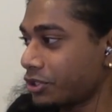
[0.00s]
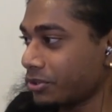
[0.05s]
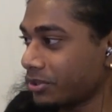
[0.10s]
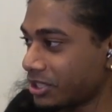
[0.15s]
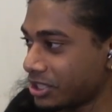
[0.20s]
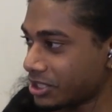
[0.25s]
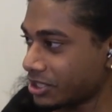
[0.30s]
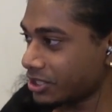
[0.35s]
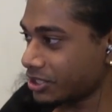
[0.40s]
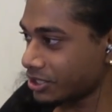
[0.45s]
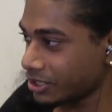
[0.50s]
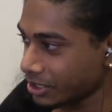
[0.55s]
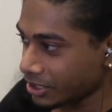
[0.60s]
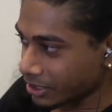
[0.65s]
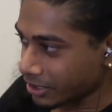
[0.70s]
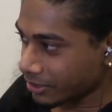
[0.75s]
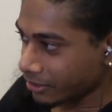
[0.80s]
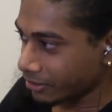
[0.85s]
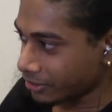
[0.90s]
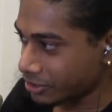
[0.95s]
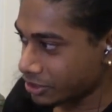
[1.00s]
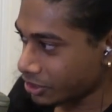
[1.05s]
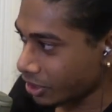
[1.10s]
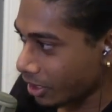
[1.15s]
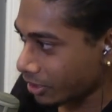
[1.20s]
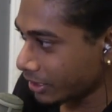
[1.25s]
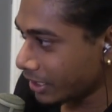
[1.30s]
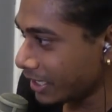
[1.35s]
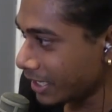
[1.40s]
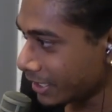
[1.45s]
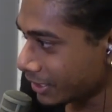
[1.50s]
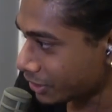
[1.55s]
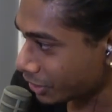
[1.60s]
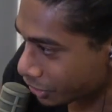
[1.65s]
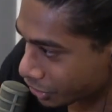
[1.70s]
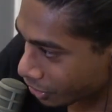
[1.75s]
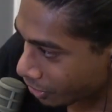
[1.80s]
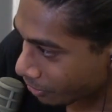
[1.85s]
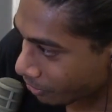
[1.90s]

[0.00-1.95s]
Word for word: So this is this is all they needed to show.